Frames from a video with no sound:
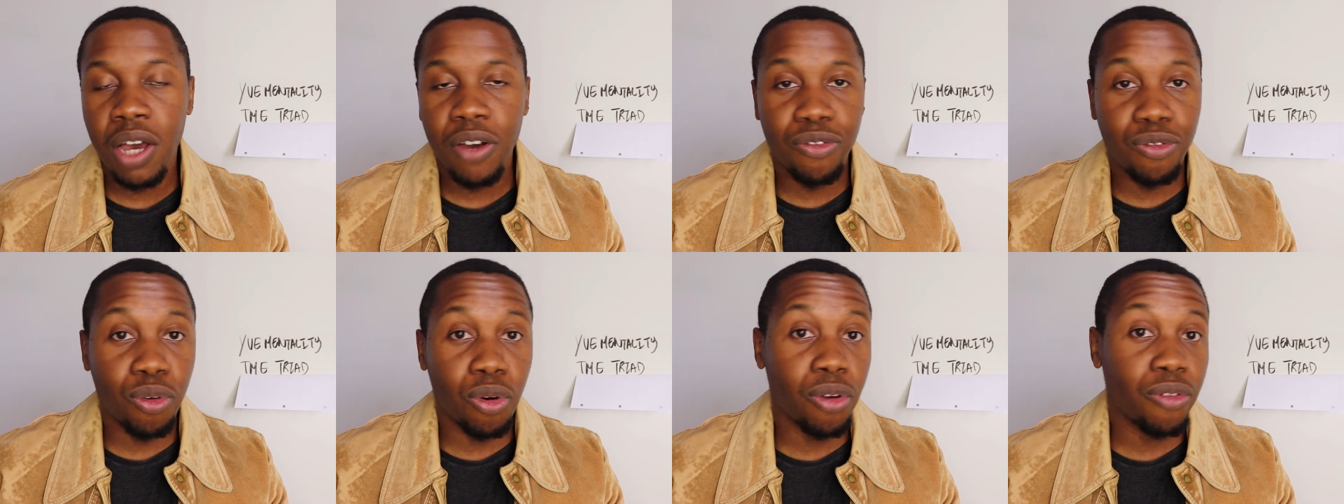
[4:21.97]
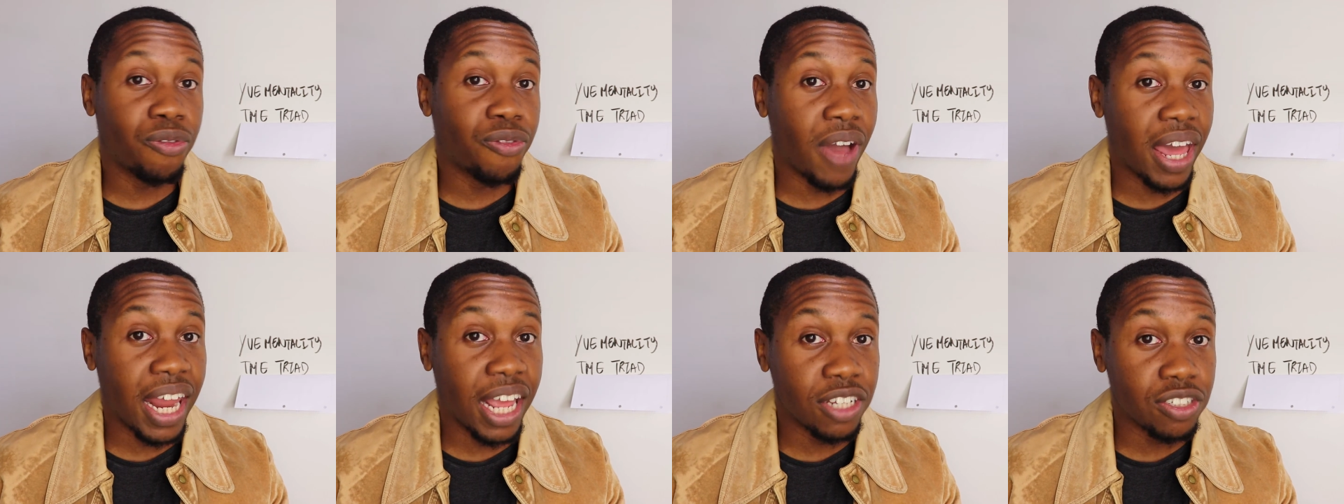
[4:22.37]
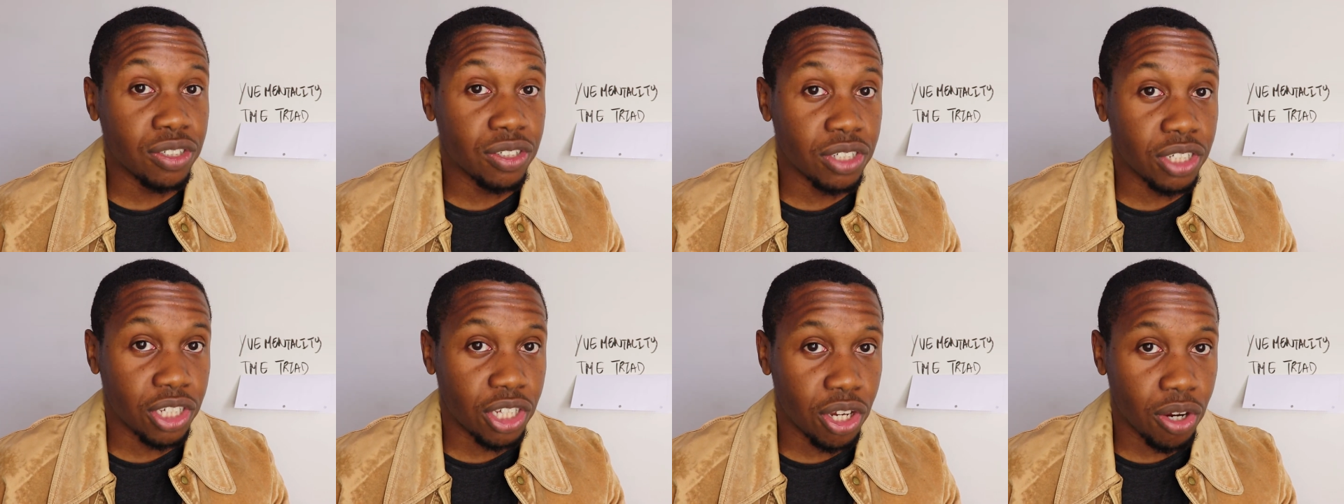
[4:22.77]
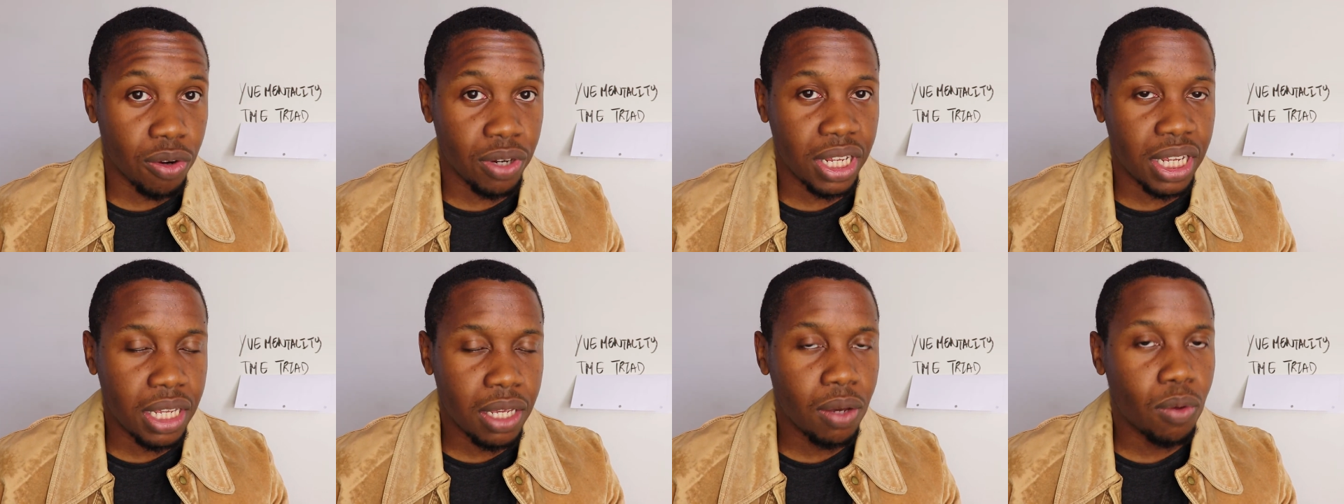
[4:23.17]
for financial
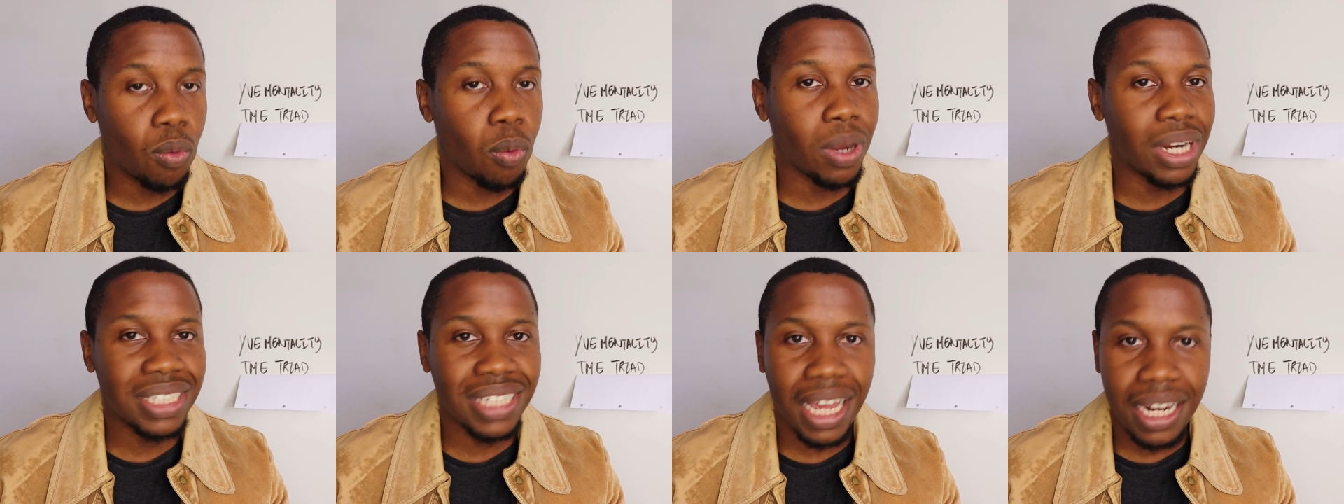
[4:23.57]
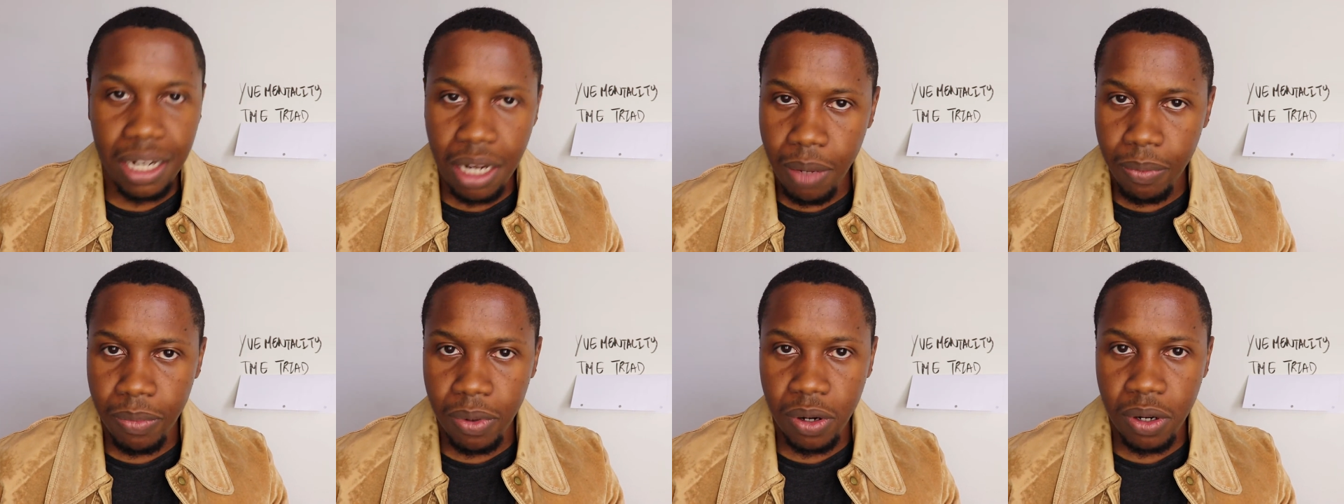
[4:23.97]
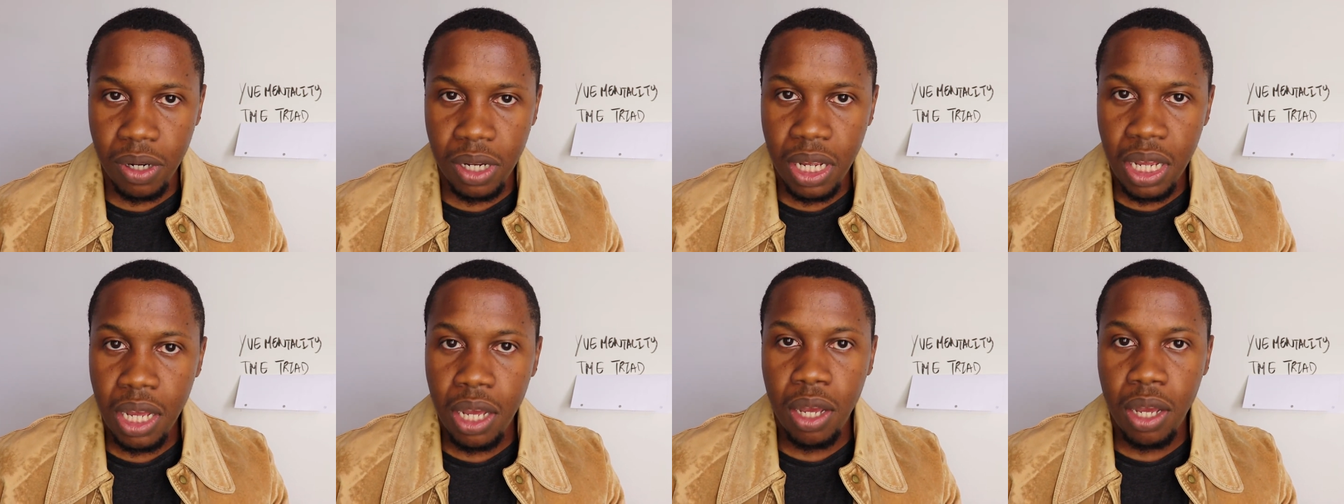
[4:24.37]
security. What is that number?